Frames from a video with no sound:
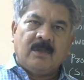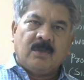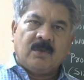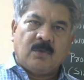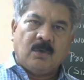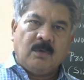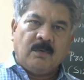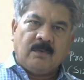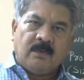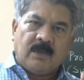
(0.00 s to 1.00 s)
So
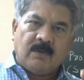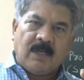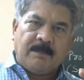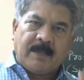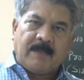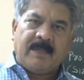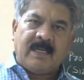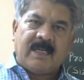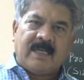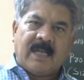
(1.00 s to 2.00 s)
during
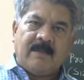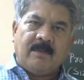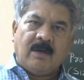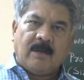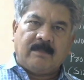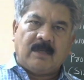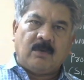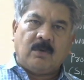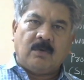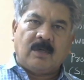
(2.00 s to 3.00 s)
permitted time of the
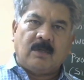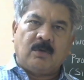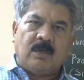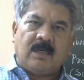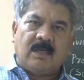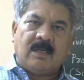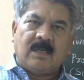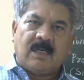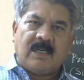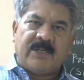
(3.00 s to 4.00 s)
overload
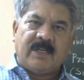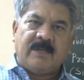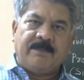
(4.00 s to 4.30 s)
condition,